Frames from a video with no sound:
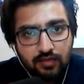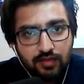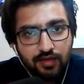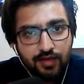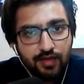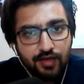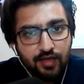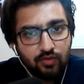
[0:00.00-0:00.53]

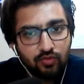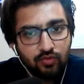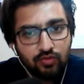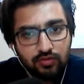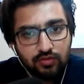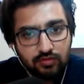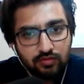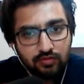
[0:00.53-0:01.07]
Now
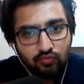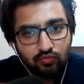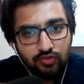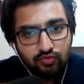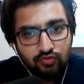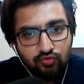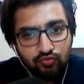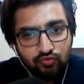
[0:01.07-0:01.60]
what
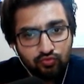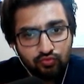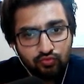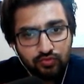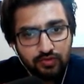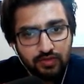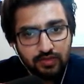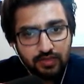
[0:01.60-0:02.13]
to do
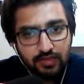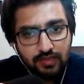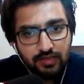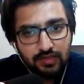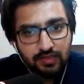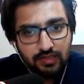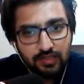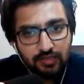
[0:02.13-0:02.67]

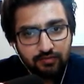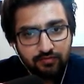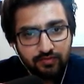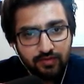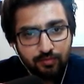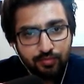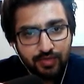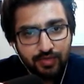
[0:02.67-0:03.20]
if
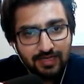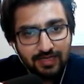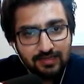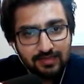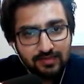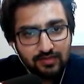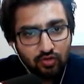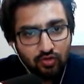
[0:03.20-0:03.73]
the price
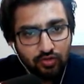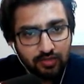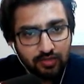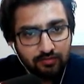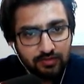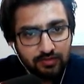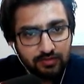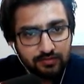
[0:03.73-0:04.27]
is not
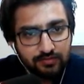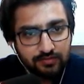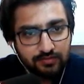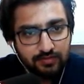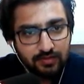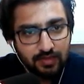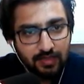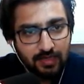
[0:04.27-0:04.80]
given,
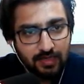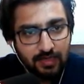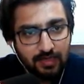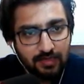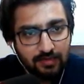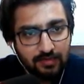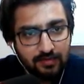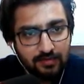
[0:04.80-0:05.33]
and